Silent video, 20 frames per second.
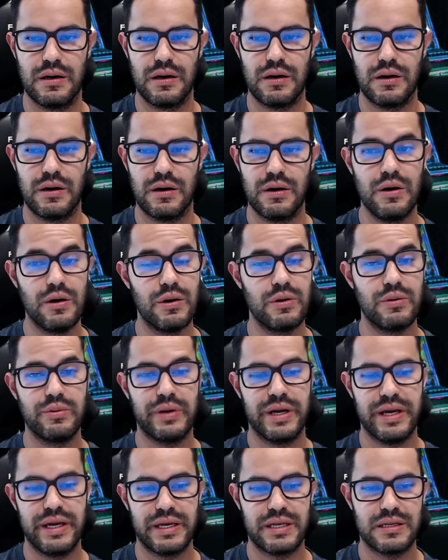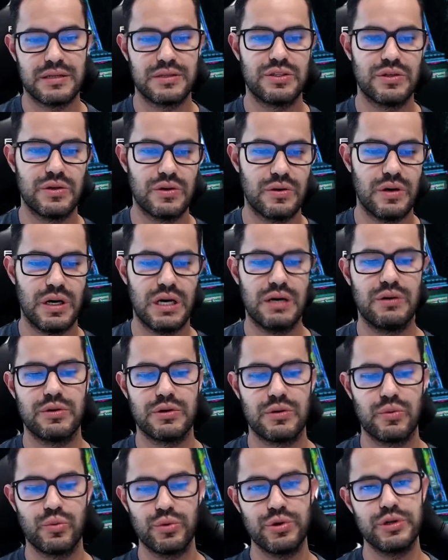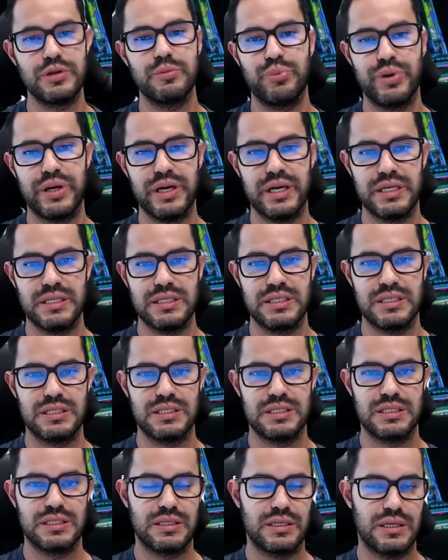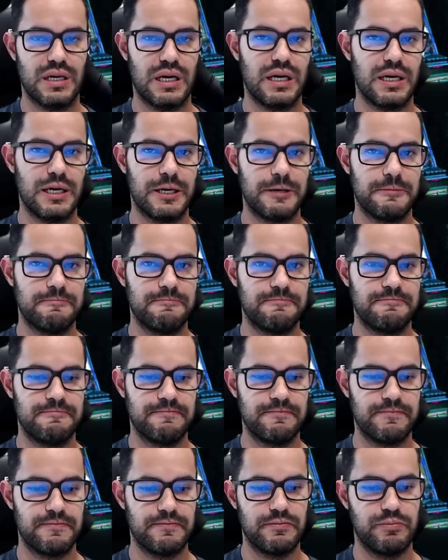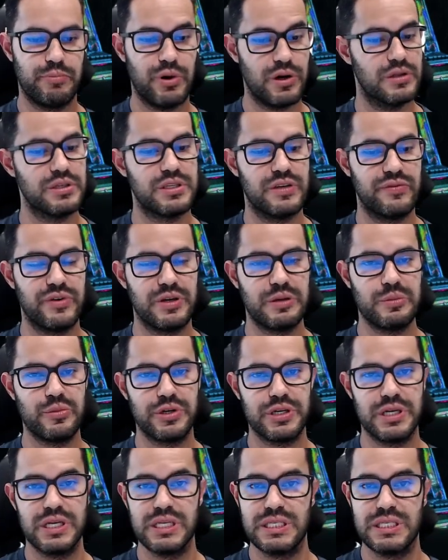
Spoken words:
All right, so our WordPress policy framework is